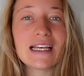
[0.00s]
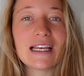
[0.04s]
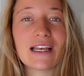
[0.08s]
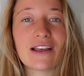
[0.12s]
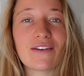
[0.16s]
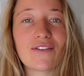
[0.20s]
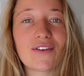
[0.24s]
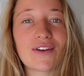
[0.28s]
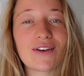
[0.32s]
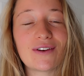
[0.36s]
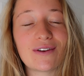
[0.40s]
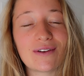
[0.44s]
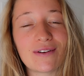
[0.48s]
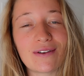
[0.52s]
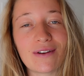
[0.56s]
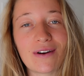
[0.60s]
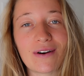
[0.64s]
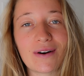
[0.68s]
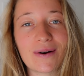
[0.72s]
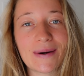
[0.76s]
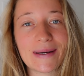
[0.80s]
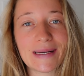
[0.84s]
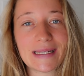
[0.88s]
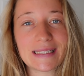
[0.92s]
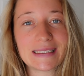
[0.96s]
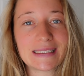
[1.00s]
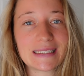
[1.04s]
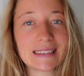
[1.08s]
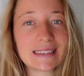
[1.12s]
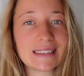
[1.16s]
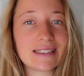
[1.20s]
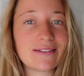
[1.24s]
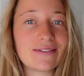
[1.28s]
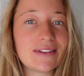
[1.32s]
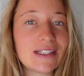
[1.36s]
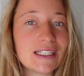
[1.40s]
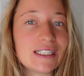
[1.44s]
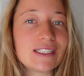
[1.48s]
If you don't know, it's a
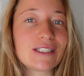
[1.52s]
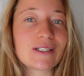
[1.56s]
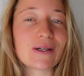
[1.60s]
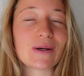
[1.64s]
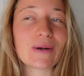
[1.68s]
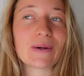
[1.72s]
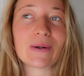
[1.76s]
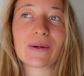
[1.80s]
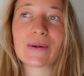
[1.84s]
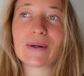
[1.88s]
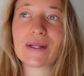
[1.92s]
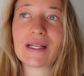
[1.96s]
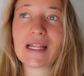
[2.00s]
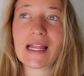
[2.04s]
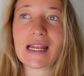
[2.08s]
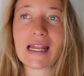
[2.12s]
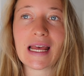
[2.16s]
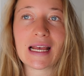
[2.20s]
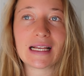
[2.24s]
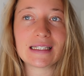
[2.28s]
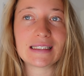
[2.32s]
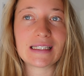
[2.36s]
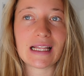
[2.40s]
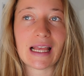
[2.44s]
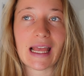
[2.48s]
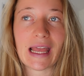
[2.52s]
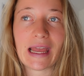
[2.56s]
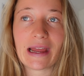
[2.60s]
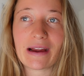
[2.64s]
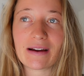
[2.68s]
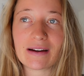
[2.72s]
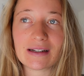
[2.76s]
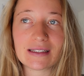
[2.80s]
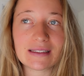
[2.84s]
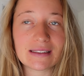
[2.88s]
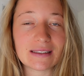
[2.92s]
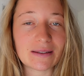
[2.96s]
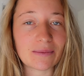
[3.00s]
TV show that has
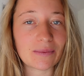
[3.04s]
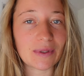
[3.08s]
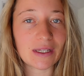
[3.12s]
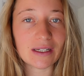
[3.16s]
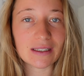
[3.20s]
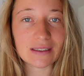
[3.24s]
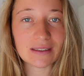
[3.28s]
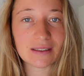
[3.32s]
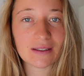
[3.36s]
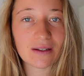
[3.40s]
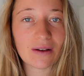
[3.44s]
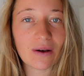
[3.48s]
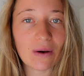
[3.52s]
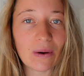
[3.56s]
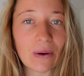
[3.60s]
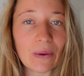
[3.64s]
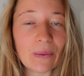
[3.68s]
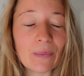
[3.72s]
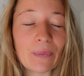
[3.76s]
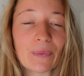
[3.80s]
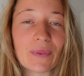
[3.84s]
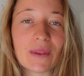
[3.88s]
aired some years ago.